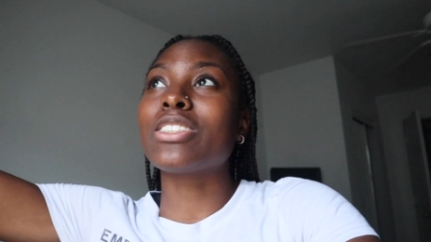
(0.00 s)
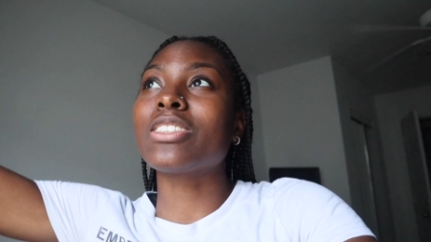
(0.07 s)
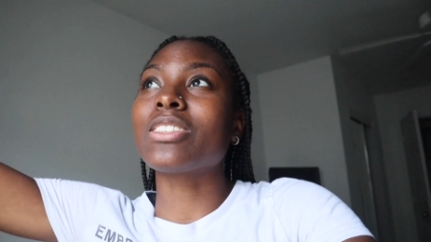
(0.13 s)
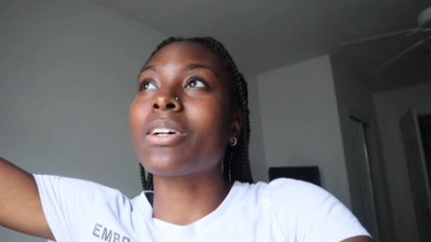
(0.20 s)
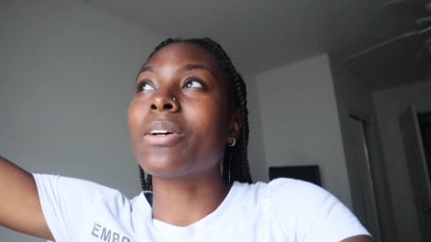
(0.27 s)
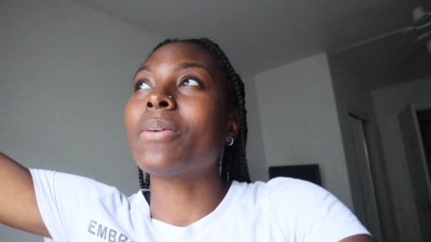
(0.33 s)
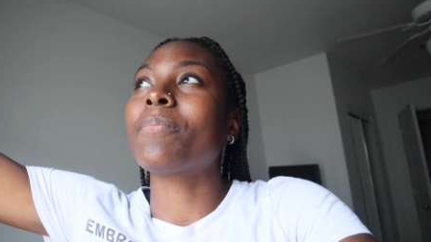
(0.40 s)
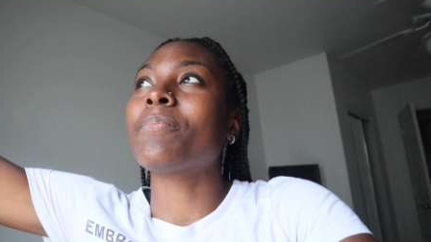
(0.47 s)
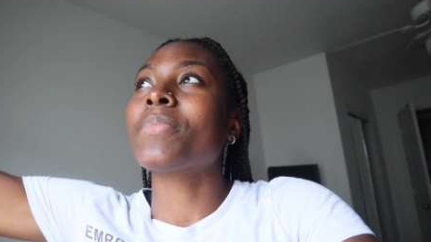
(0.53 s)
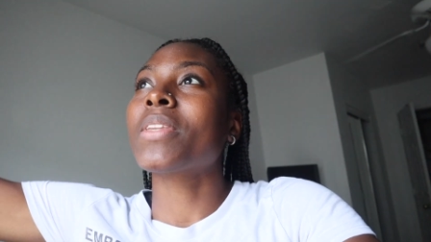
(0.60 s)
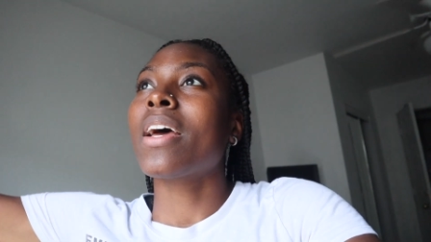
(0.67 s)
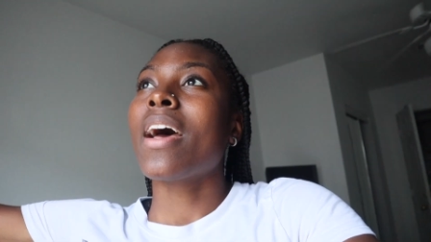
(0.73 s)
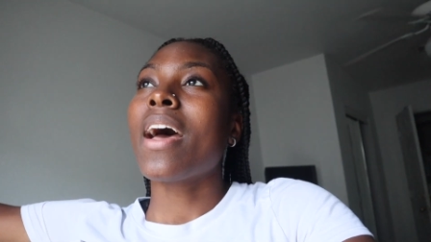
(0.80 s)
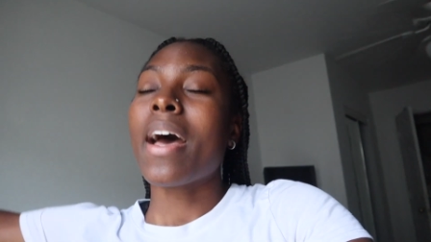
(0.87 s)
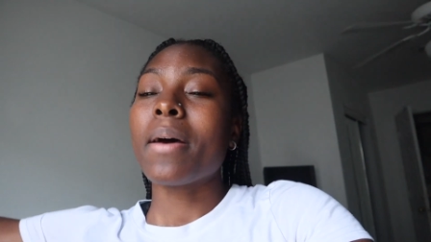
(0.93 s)
so
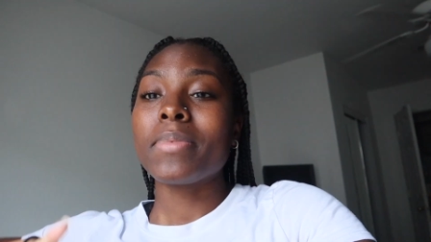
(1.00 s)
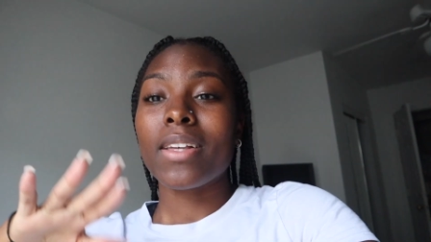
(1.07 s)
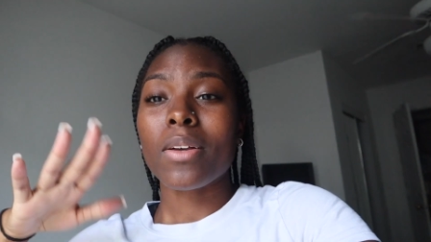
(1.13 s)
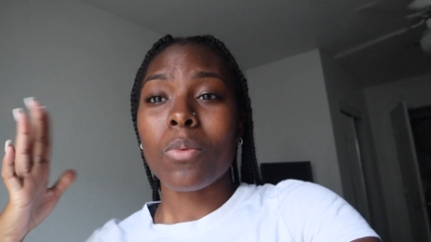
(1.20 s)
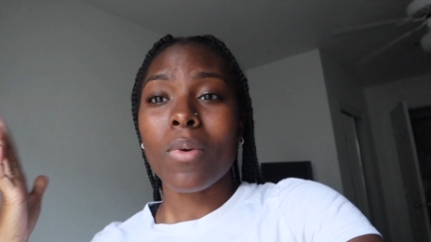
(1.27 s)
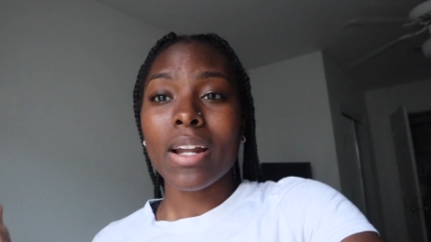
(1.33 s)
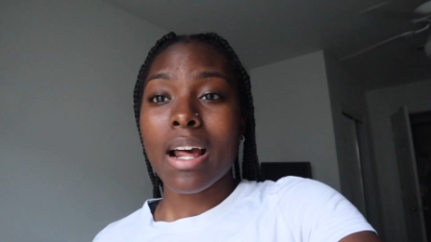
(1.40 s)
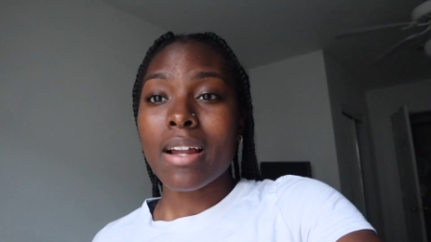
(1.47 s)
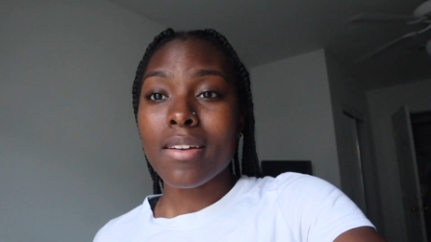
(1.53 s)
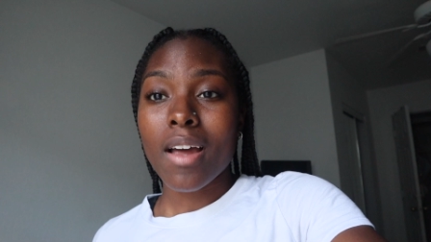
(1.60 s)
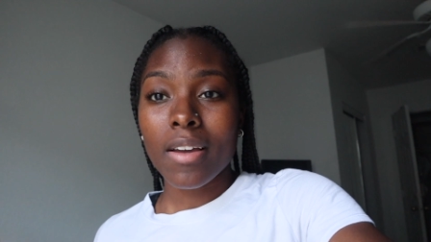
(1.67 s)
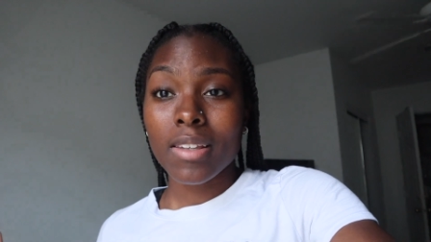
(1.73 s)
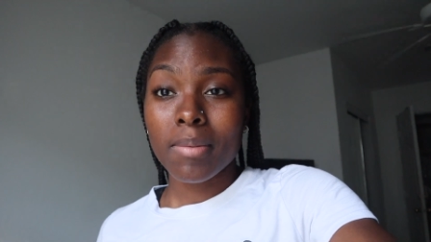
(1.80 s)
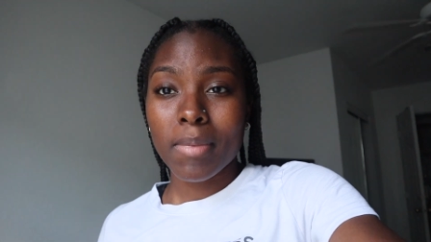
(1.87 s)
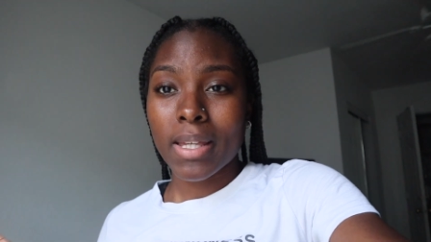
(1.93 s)
I was like, why not
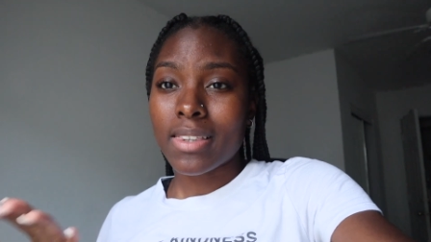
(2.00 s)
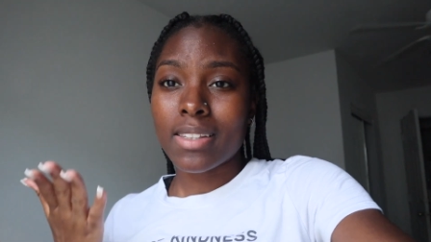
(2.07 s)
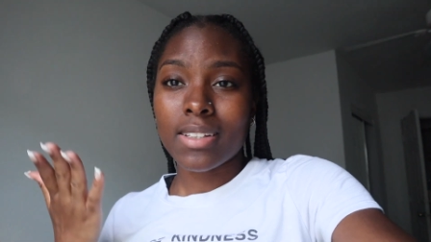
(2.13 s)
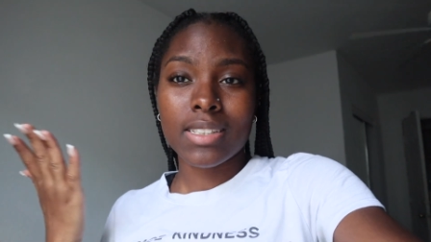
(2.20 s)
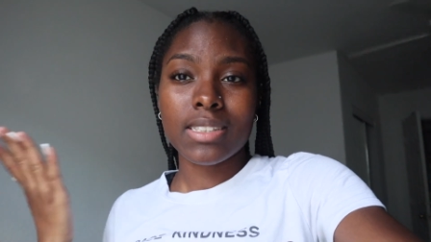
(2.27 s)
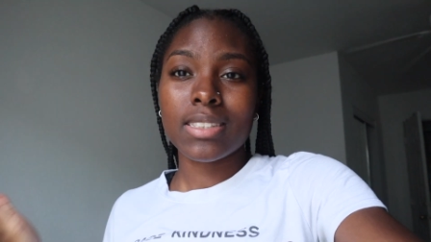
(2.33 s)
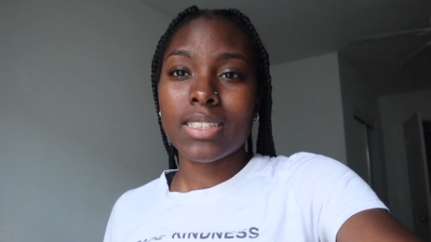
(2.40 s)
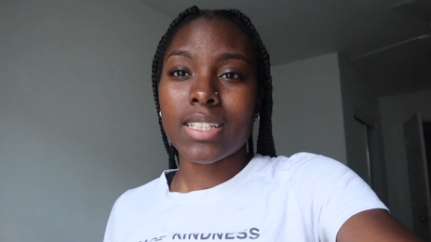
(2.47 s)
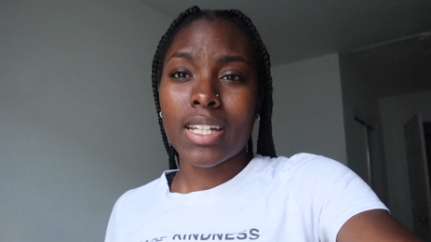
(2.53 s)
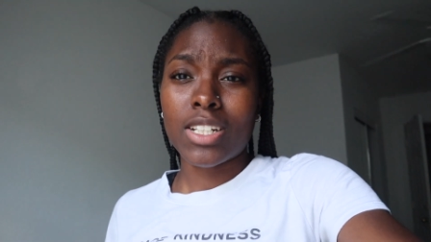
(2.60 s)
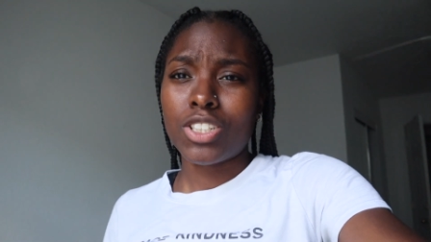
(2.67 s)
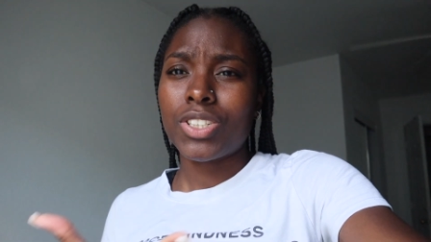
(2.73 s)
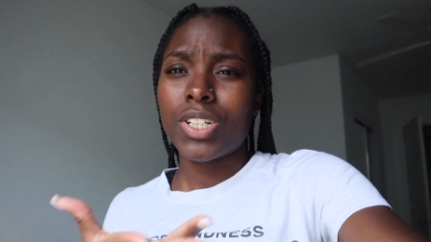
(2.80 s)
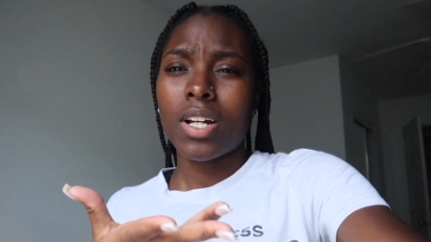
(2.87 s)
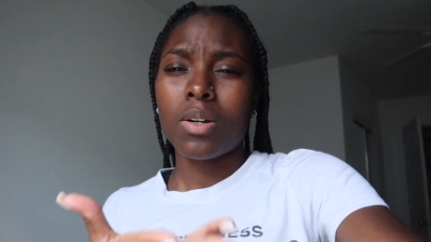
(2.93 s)
document this
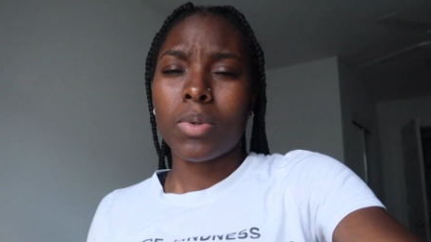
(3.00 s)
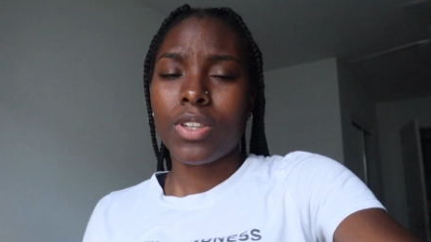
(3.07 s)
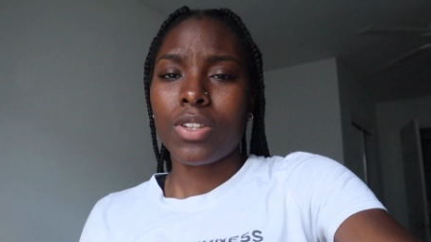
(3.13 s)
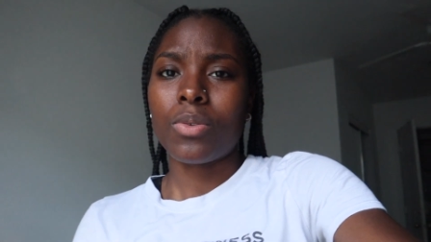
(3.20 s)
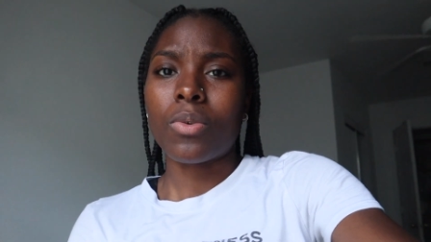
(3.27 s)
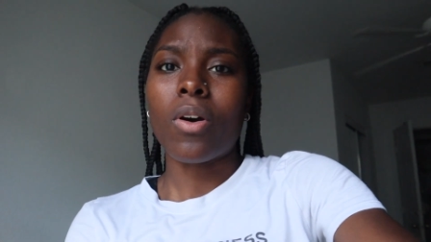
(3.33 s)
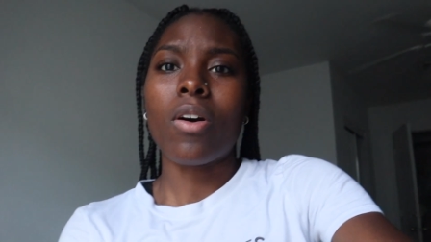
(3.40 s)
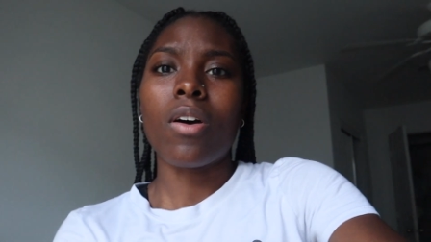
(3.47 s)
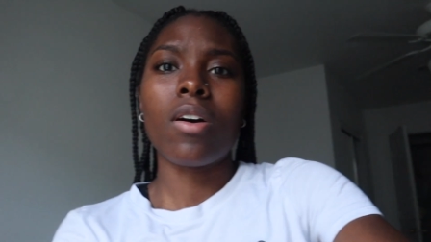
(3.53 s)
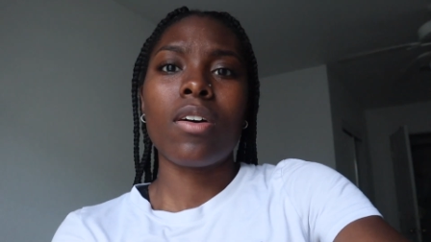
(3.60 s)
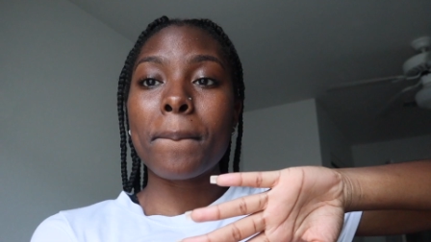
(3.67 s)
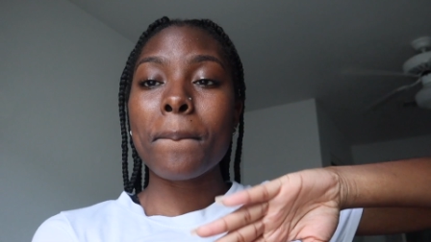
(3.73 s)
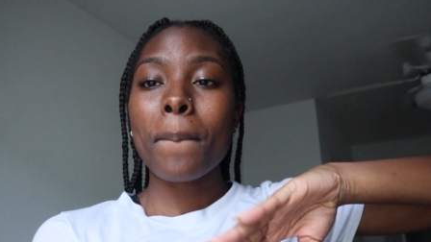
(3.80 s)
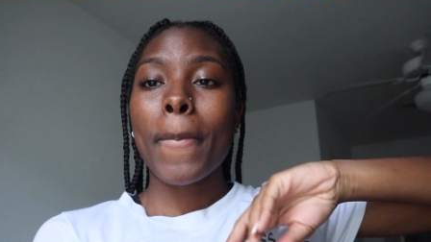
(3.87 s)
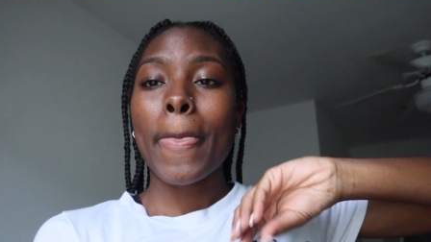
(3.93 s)
and share with you all.